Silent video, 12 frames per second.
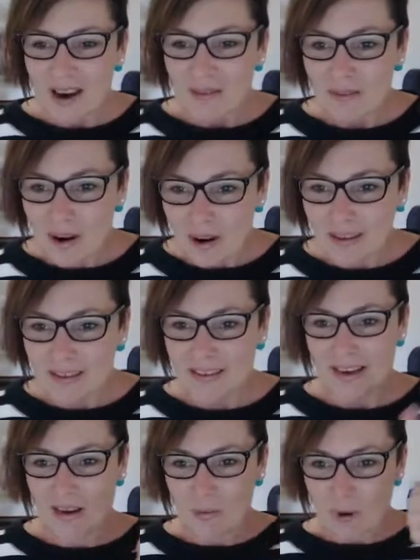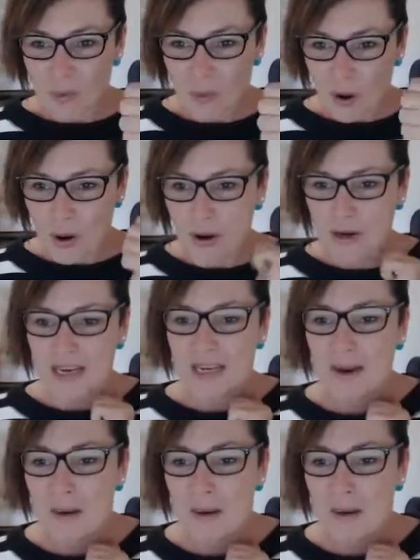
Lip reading: Rosie, woot woot.